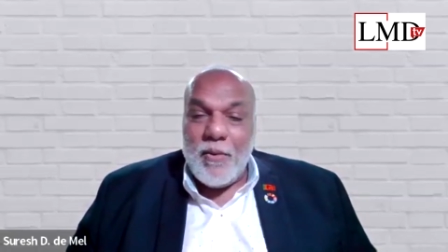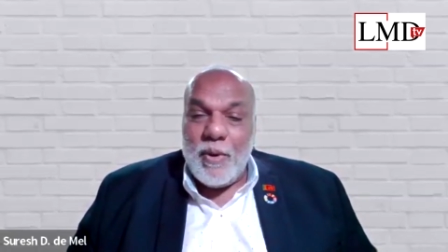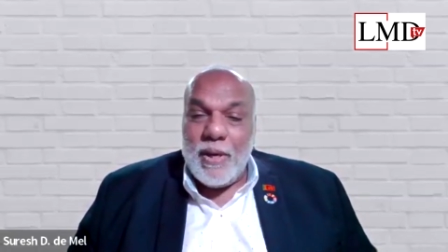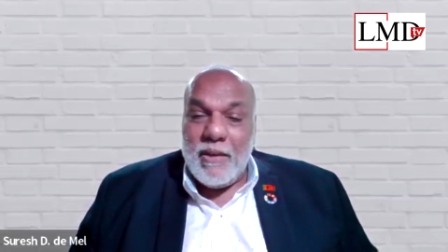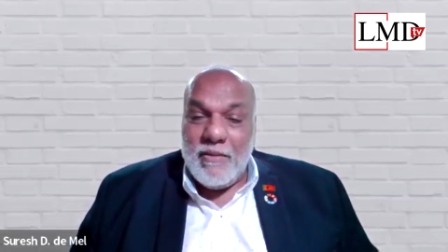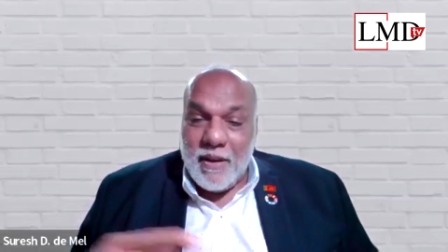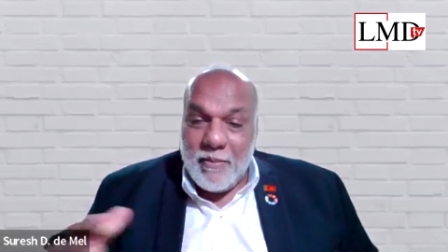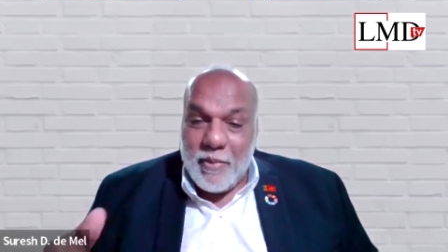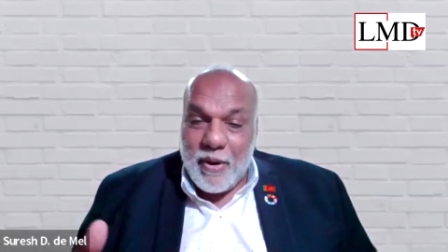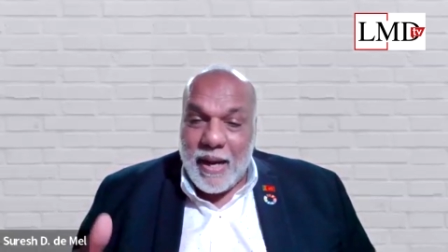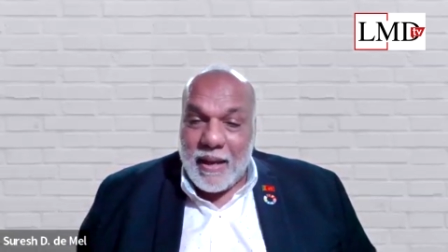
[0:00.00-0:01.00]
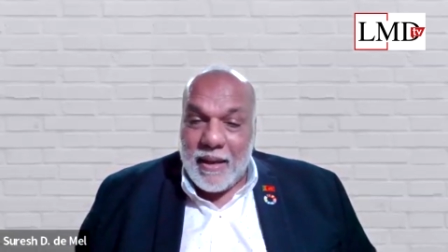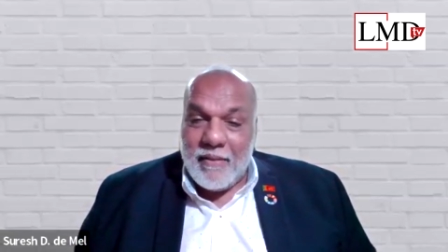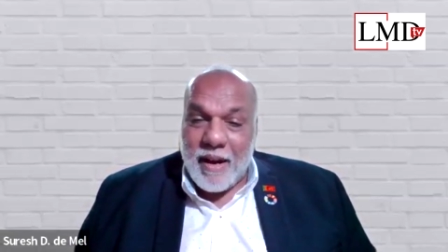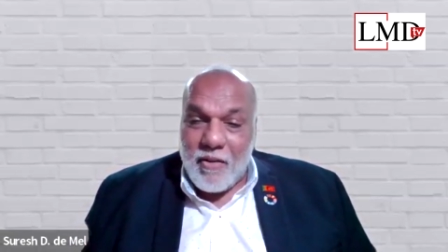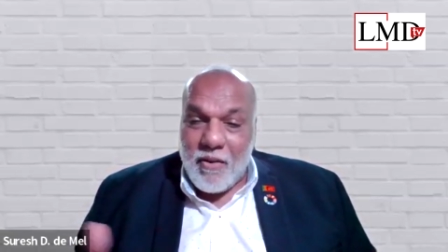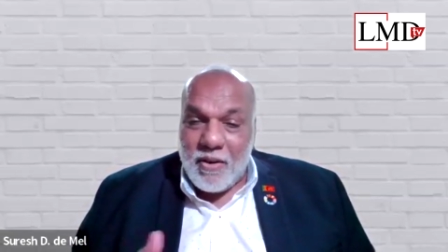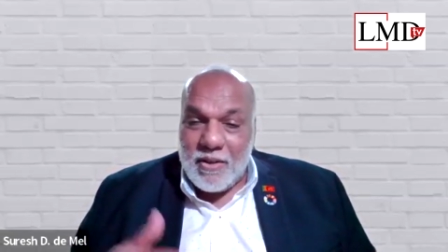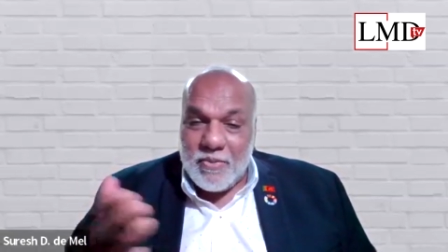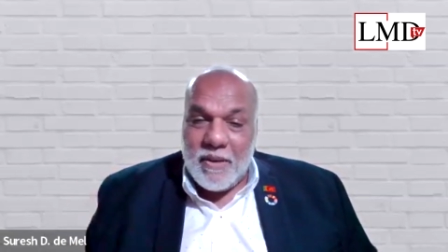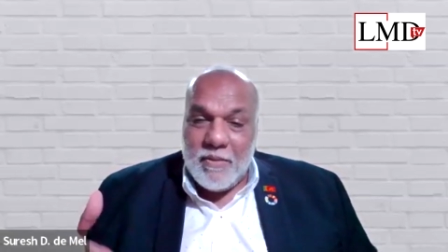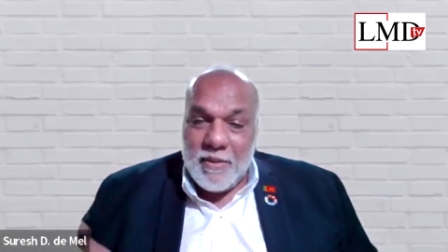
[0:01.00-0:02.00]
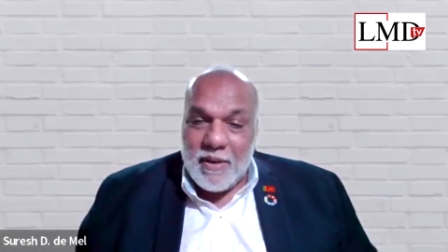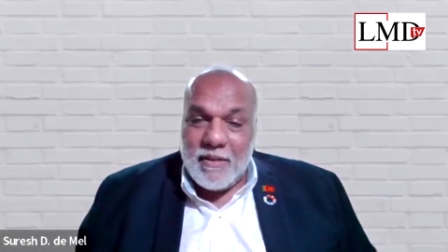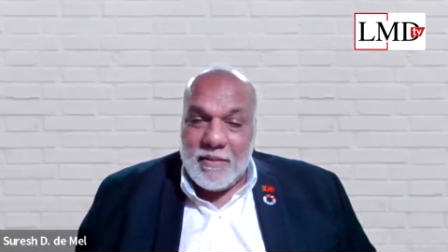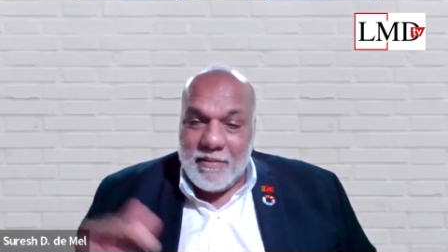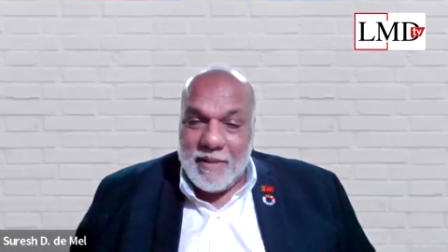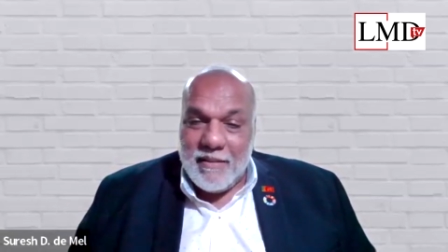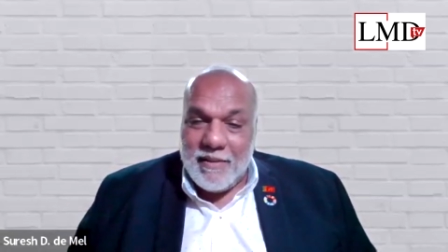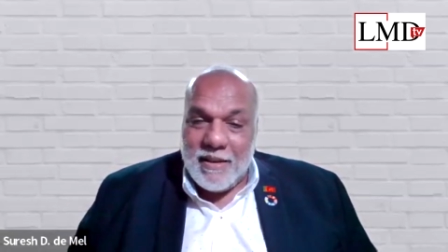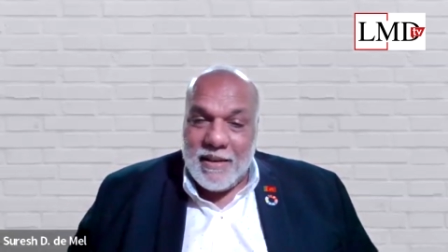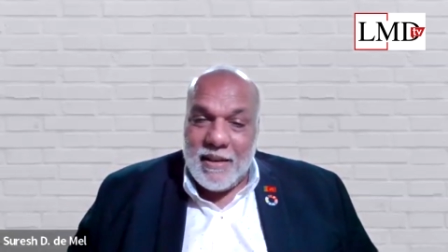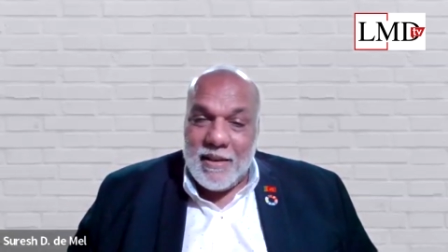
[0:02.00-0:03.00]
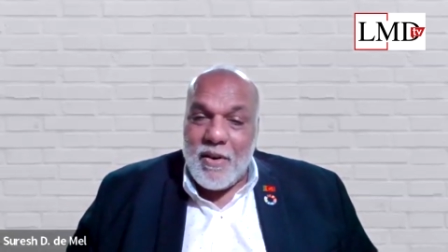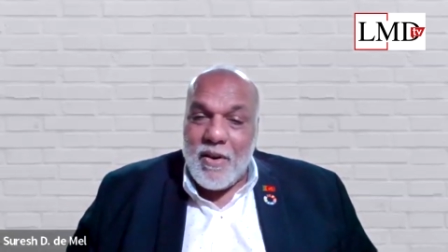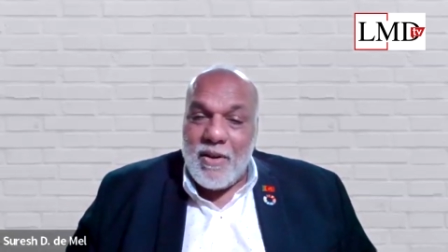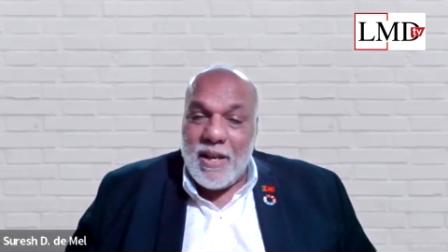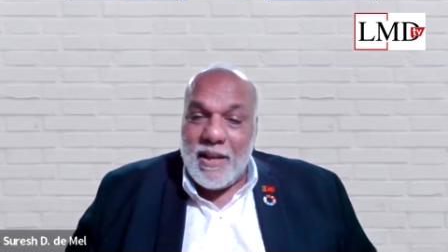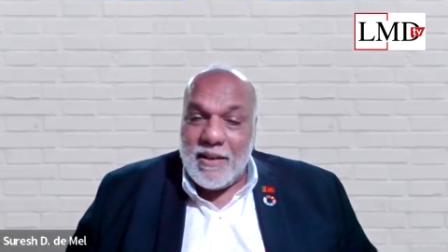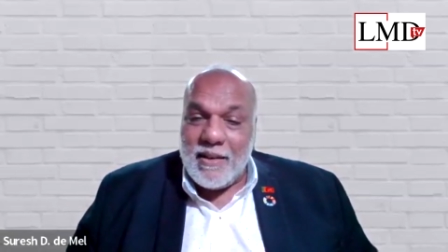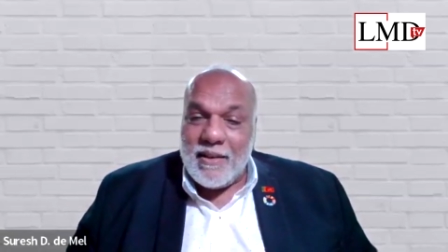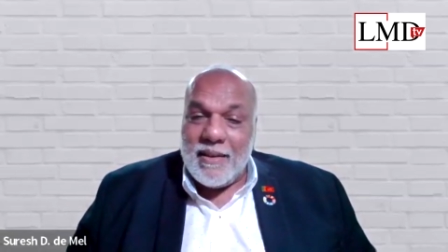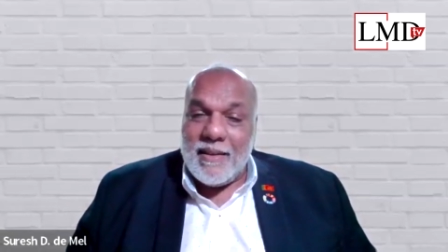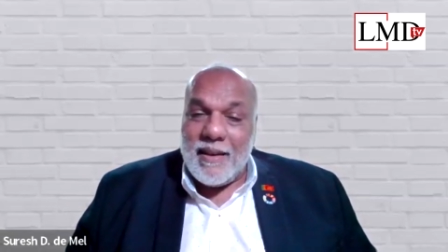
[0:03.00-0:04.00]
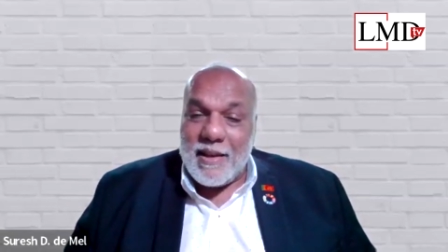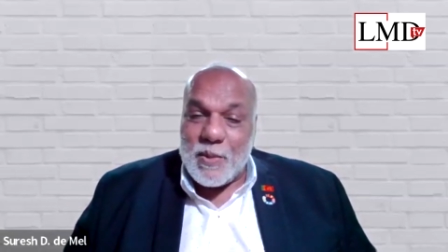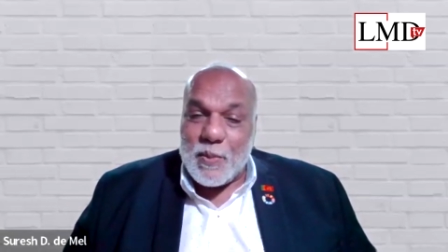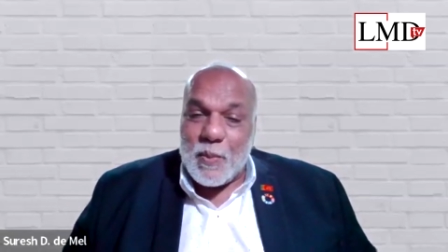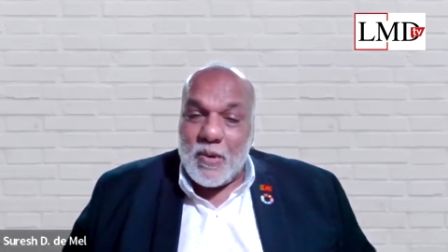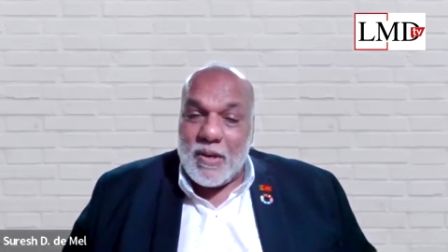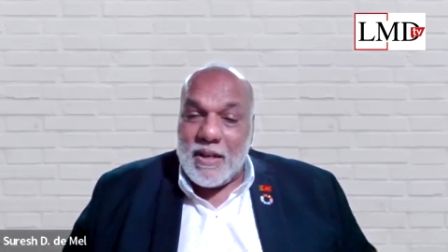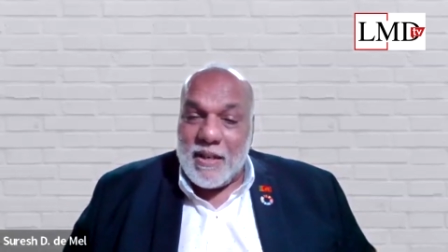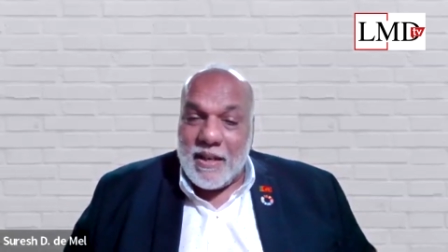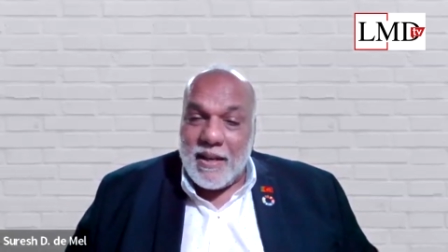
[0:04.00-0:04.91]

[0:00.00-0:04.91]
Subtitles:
we were breaking records. We were year on year export.